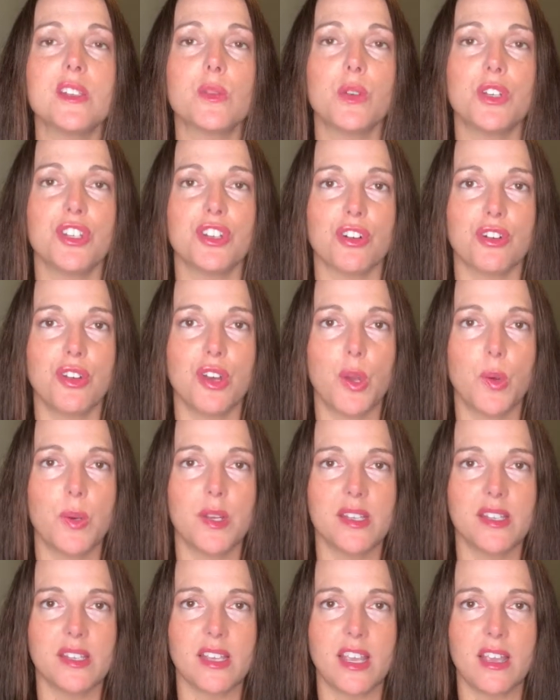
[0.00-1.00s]
what you're
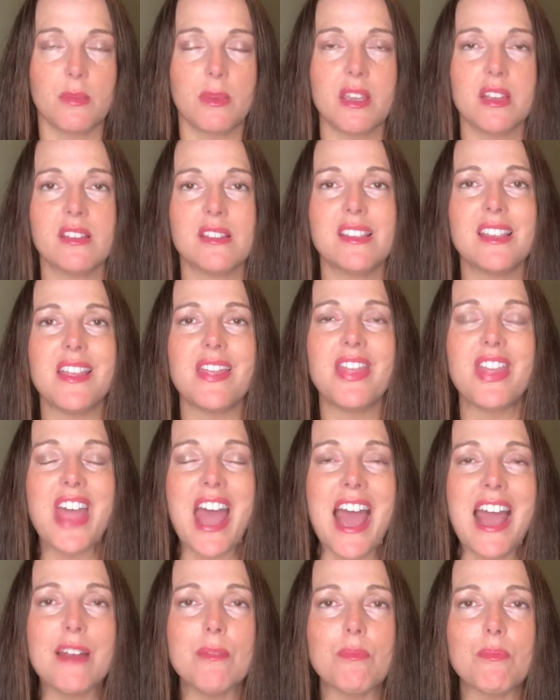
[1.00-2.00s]
noticing, because in
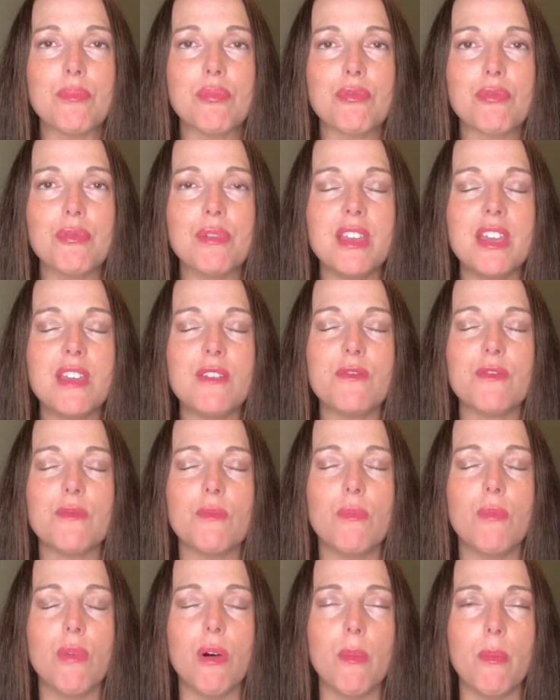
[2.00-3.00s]
that brief
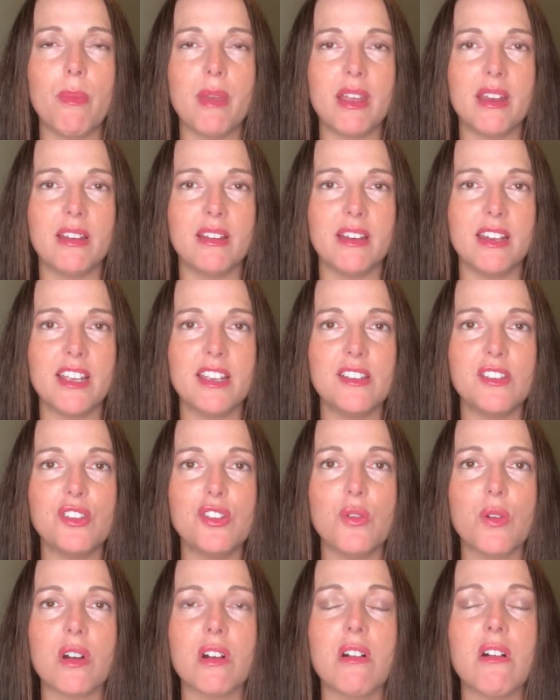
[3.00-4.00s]
moment is
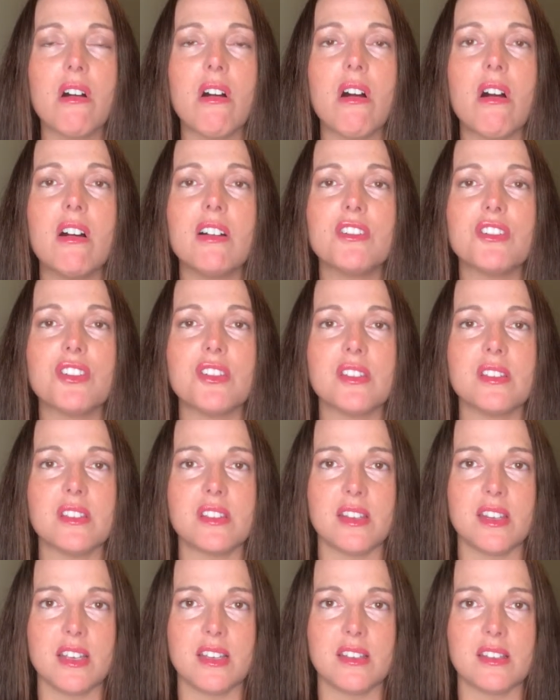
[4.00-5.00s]
your
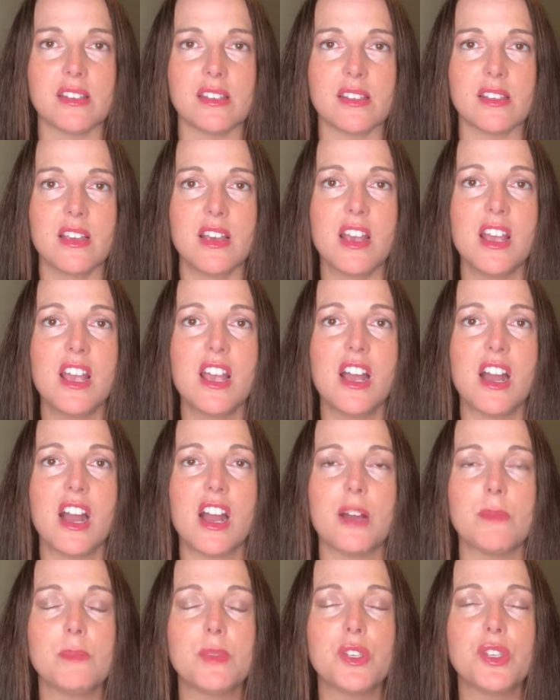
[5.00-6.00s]
consciousness
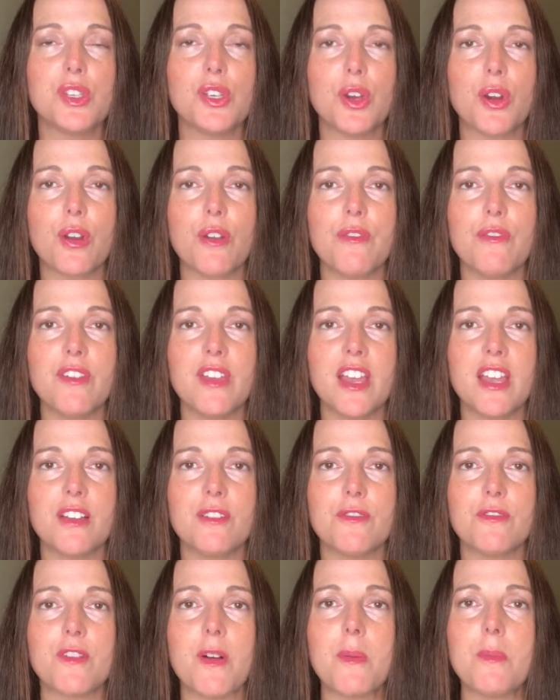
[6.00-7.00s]
observing
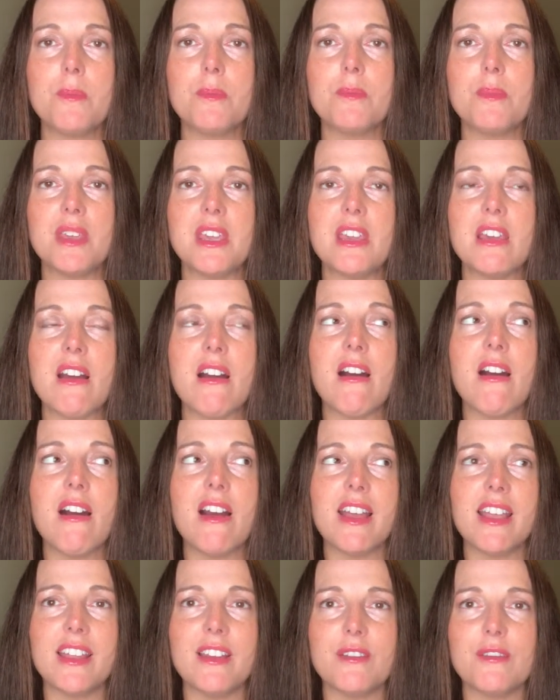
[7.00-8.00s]
from
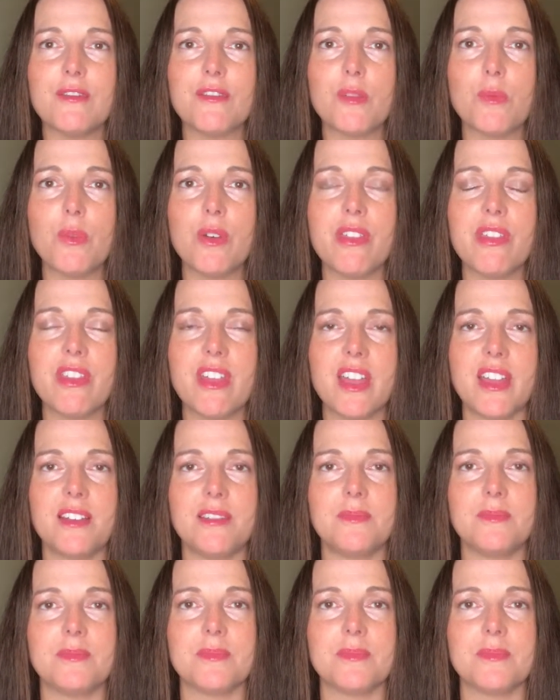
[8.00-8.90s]
behind, from within.